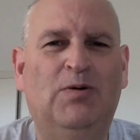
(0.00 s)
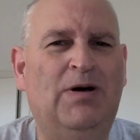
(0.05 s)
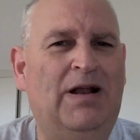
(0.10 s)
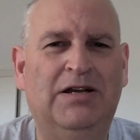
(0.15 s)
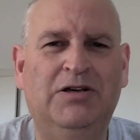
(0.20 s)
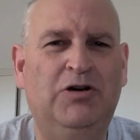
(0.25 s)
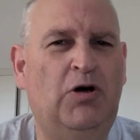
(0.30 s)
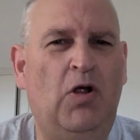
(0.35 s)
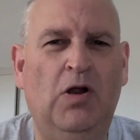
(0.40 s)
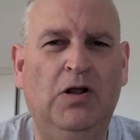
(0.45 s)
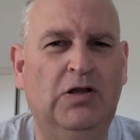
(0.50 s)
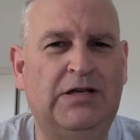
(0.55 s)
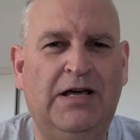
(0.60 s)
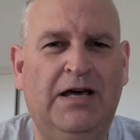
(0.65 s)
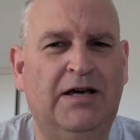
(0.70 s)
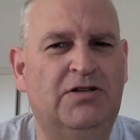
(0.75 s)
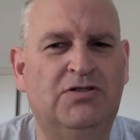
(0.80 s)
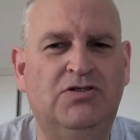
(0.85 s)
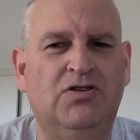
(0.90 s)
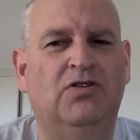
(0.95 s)
no alcohol
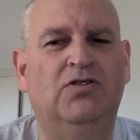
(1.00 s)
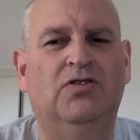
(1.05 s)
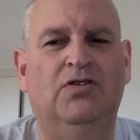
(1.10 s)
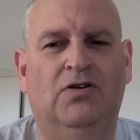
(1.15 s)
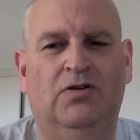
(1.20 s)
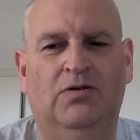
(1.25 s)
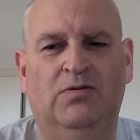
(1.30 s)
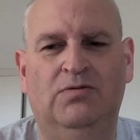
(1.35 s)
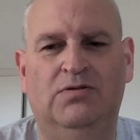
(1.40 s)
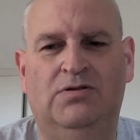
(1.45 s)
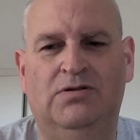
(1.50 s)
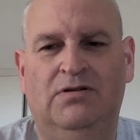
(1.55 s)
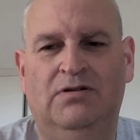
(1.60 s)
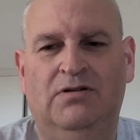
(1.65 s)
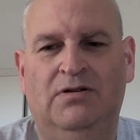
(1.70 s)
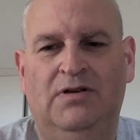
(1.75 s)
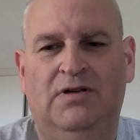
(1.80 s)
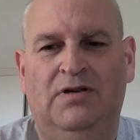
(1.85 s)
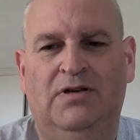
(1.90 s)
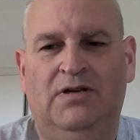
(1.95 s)
tax on those.
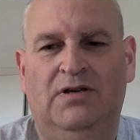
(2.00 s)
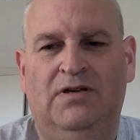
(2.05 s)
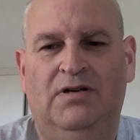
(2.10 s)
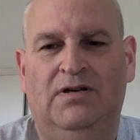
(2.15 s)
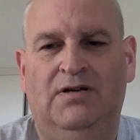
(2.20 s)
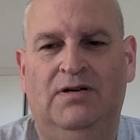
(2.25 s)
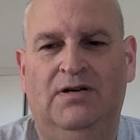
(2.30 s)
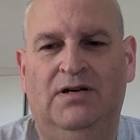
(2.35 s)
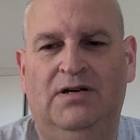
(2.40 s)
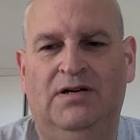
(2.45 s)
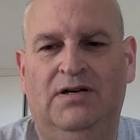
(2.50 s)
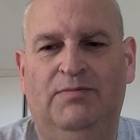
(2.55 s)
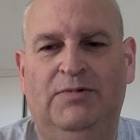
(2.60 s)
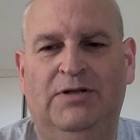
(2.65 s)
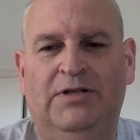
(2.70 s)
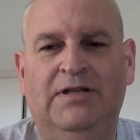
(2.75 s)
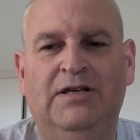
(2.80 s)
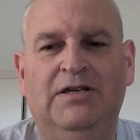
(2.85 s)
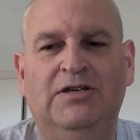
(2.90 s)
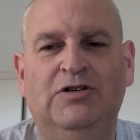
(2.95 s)
Uh,
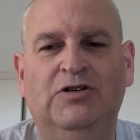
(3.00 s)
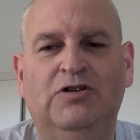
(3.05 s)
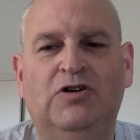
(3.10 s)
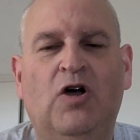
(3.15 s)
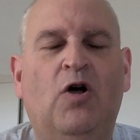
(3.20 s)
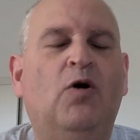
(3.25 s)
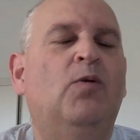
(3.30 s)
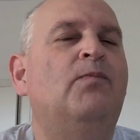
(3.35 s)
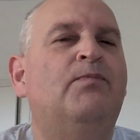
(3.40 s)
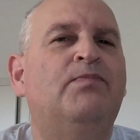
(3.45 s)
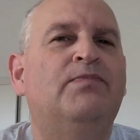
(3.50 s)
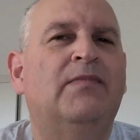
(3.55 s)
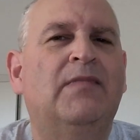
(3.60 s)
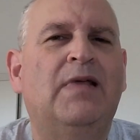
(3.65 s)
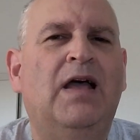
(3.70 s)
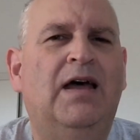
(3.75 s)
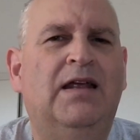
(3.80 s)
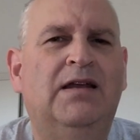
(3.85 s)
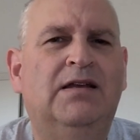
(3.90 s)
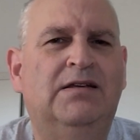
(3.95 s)
but there you go.
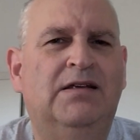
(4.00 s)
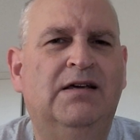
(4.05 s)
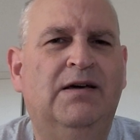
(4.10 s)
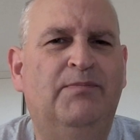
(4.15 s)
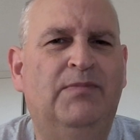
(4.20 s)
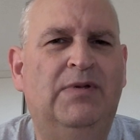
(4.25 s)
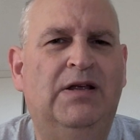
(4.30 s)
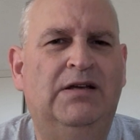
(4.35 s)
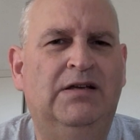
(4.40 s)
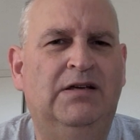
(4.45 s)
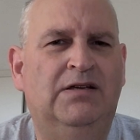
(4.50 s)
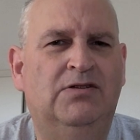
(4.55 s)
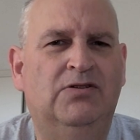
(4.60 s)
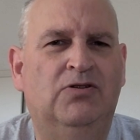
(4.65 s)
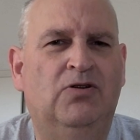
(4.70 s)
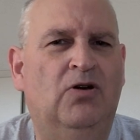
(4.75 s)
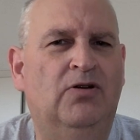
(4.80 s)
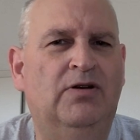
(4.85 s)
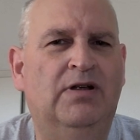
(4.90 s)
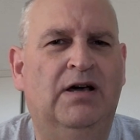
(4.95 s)
And um,
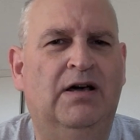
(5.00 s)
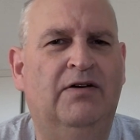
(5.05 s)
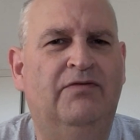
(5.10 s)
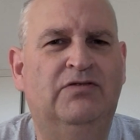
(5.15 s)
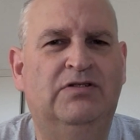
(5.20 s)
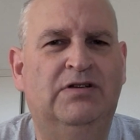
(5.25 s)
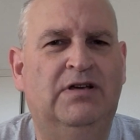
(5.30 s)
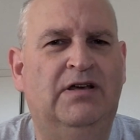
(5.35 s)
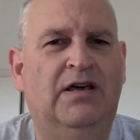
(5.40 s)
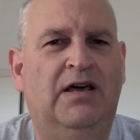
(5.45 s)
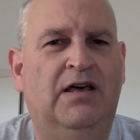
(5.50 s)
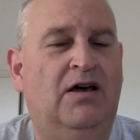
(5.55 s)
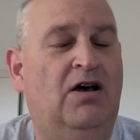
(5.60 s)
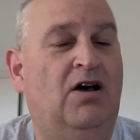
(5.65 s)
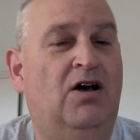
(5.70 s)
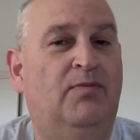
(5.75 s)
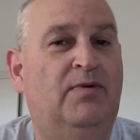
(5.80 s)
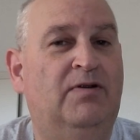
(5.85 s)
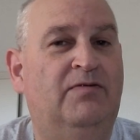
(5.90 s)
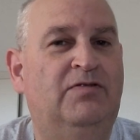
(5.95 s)
later on, after
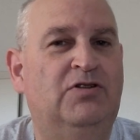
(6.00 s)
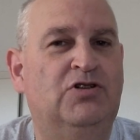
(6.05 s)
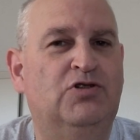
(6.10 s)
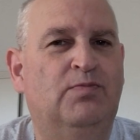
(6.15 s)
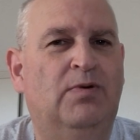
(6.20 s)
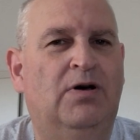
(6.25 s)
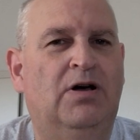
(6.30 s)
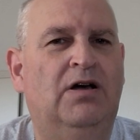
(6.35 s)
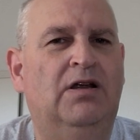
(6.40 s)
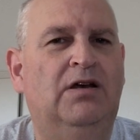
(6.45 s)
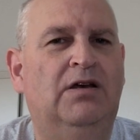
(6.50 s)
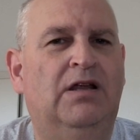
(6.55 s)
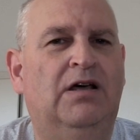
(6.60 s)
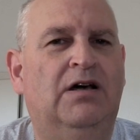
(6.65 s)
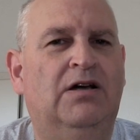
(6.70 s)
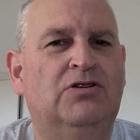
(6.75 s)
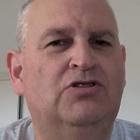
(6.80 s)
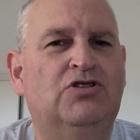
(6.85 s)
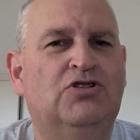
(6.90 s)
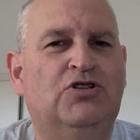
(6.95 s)
Harbour Fish Bar,
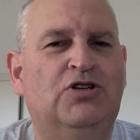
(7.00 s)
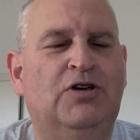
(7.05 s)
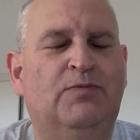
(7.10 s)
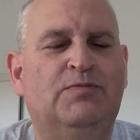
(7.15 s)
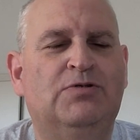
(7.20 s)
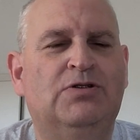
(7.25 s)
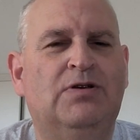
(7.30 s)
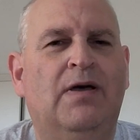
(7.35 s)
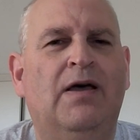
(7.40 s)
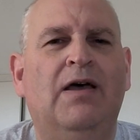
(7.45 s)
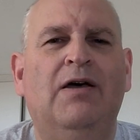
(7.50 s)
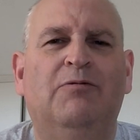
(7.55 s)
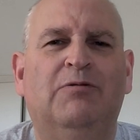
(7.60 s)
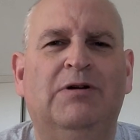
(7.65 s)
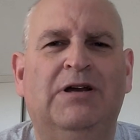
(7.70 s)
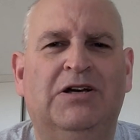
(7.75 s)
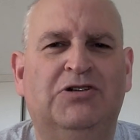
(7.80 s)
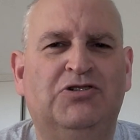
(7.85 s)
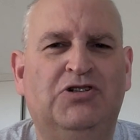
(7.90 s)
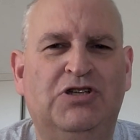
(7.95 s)
large chips,
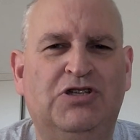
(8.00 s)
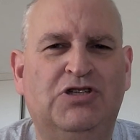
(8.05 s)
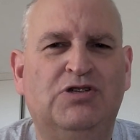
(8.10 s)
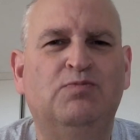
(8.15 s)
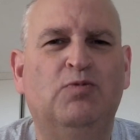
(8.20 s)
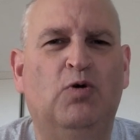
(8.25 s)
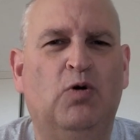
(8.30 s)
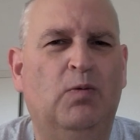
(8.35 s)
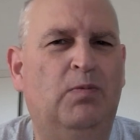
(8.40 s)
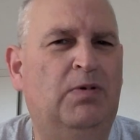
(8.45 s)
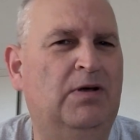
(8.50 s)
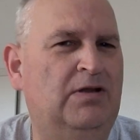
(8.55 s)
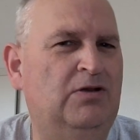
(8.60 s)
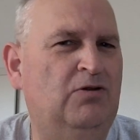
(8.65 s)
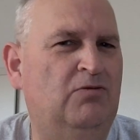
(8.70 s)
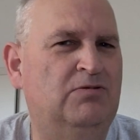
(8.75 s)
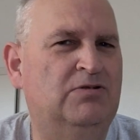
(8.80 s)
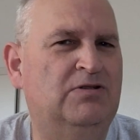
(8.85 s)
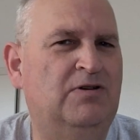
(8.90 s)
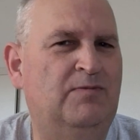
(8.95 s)
well, actually small, but they
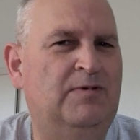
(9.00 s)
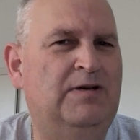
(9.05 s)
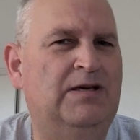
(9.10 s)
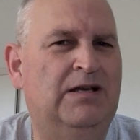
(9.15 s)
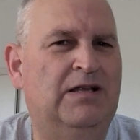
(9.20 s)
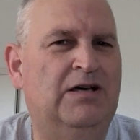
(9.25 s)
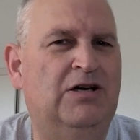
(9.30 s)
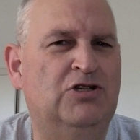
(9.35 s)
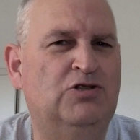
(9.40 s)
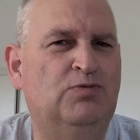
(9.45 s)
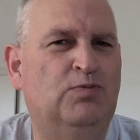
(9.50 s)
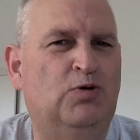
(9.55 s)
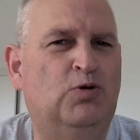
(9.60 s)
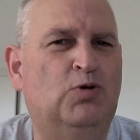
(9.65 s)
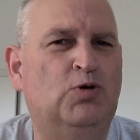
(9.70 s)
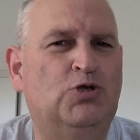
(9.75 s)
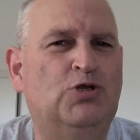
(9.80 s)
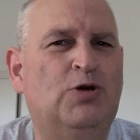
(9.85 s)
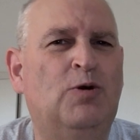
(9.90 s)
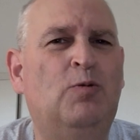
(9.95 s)
always can be a large
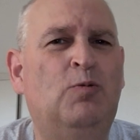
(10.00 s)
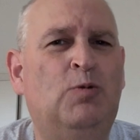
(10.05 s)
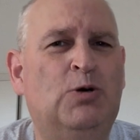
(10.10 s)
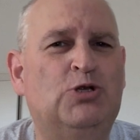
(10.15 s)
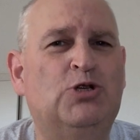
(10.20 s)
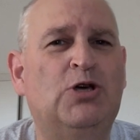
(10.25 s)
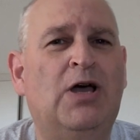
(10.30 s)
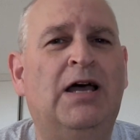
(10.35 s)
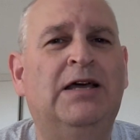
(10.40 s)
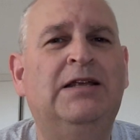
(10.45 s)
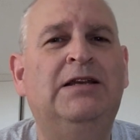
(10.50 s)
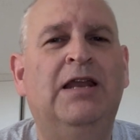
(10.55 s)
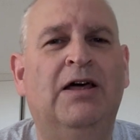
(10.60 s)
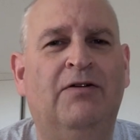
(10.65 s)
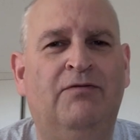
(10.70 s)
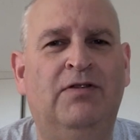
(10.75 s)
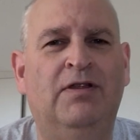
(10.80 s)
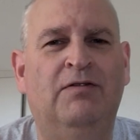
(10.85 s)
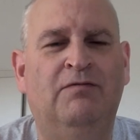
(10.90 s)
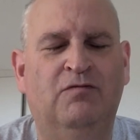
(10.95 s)
portion, which I
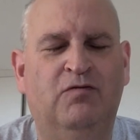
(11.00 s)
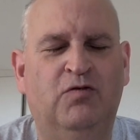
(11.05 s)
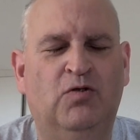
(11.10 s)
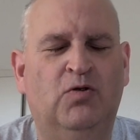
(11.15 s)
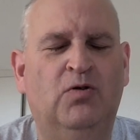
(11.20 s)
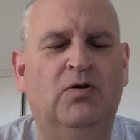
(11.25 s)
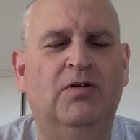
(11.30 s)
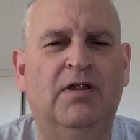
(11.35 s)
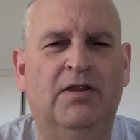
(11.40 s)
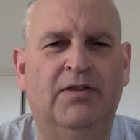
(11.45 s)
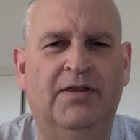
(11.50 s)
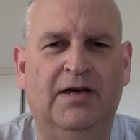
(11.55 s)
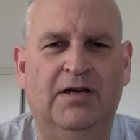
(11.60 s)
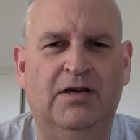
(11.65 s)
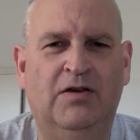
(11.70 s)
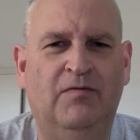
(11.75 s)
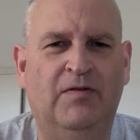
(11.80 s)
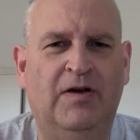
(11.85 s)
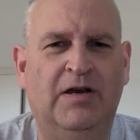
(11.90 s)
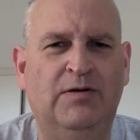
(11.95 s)
love them for, and
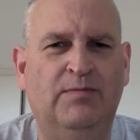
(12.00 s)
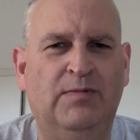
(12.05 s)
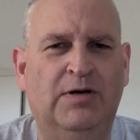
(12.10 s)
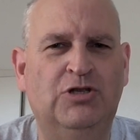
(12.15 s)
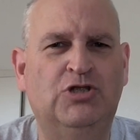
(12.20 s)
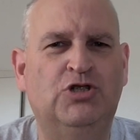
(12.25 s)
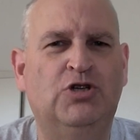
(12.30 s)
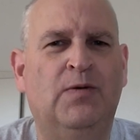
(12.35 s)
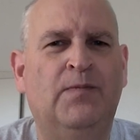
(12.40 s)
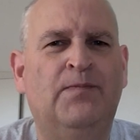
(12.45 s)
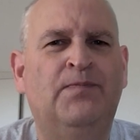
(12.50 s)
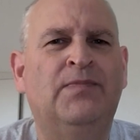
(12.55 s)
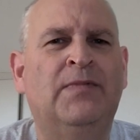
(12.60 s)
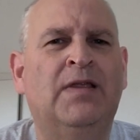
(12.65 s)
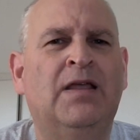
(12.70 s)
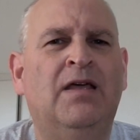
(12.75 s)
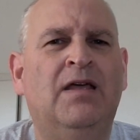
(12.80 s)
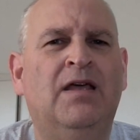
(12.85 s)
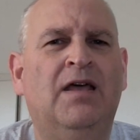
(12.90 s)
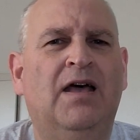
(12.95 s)
thank you very much.
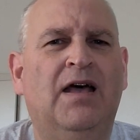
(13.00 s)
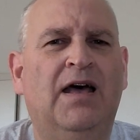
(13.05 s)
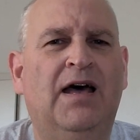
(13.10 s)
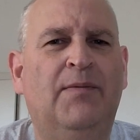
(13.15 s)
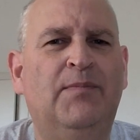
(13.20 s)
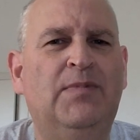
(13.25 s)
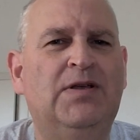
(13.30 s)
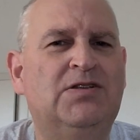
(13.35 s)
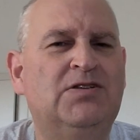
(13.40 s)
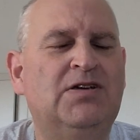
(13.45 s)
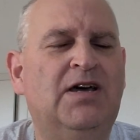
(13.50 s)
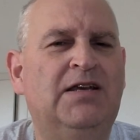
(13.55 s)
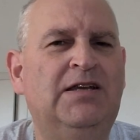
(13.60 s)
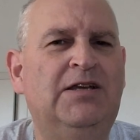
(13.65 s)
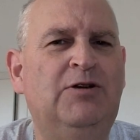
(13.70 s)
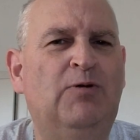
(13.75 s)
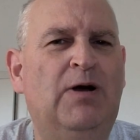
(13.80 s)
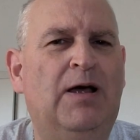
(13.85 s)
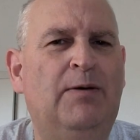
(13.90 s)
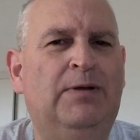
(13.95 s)
Um,
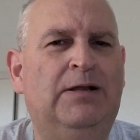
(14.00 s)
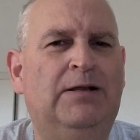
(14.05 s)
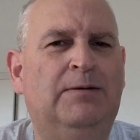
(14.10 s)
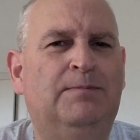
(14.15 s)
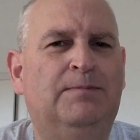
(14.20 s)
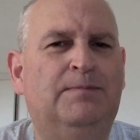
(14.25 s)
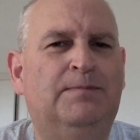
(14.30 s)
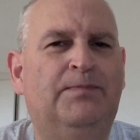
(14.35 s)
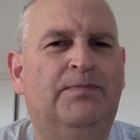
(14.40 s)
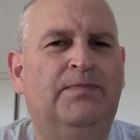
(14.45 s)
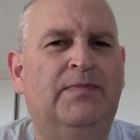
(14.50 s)
Tiny Rebel,